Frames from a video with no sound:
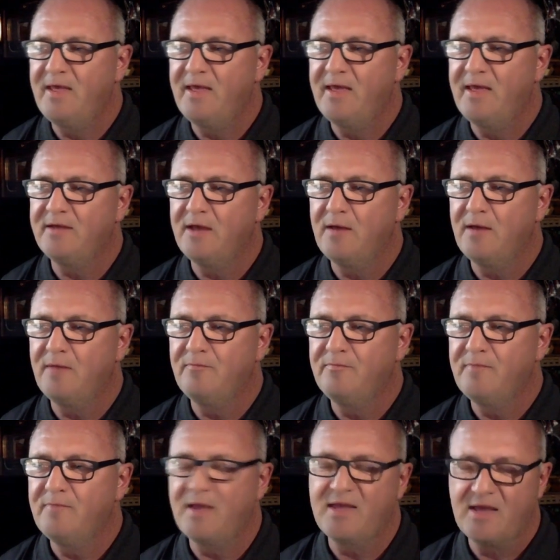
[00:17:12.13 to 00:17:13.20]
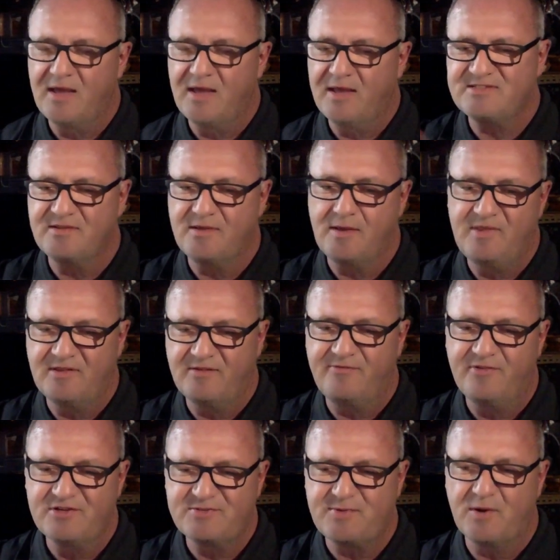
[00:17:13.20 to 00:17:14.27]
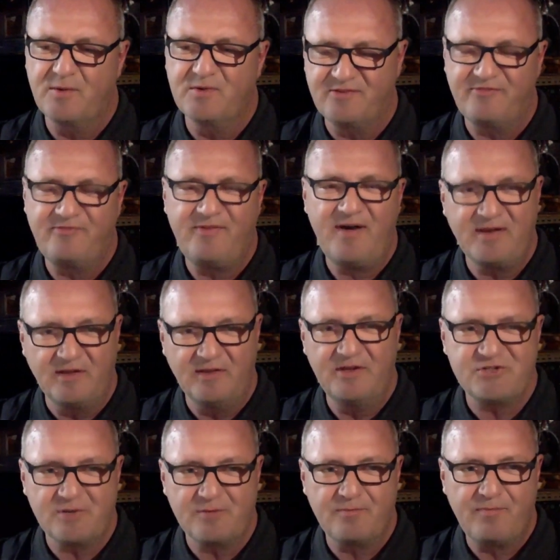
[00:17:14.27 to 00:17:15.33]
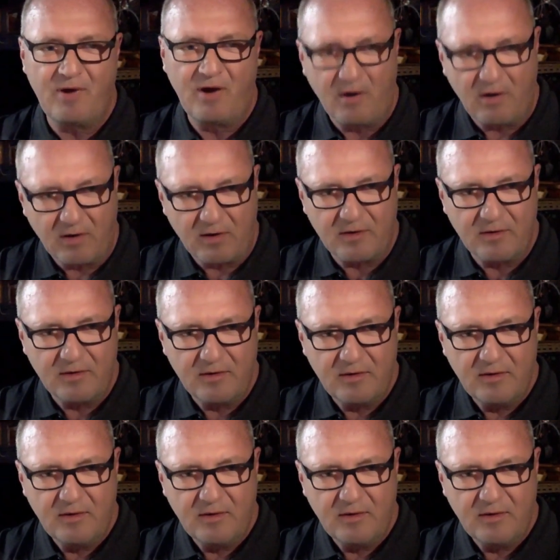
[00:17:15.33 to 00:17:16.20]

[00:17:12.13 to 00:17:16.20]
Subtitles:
and I guess I mean the first part was to find Elysian Park,